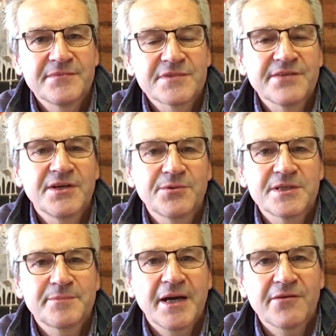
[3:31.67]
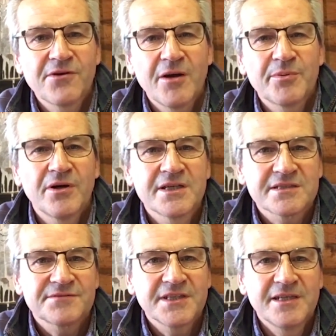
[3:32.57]
70 quid's about the right
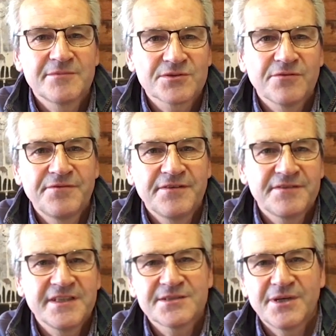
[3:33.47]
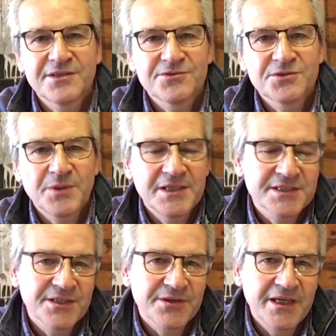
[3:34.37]
price. I've seen them sort of 50 to
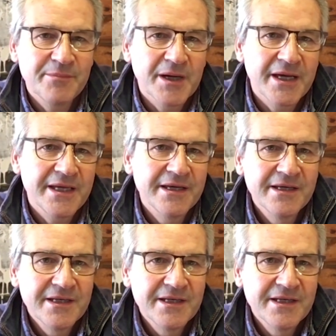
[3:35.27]
120 on eBay,